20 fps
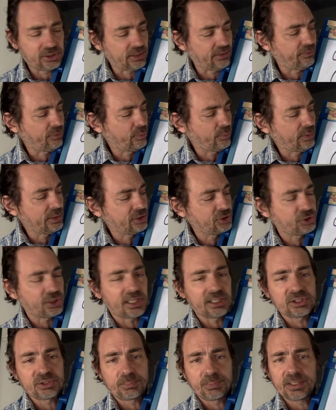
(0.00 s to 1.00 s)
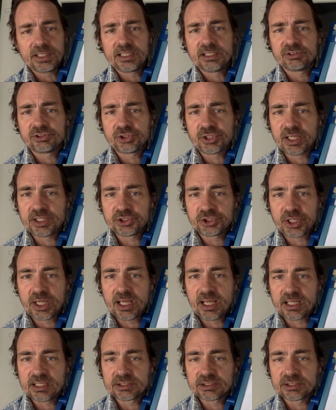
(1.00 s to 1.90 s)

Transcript: If we want to change B, change A.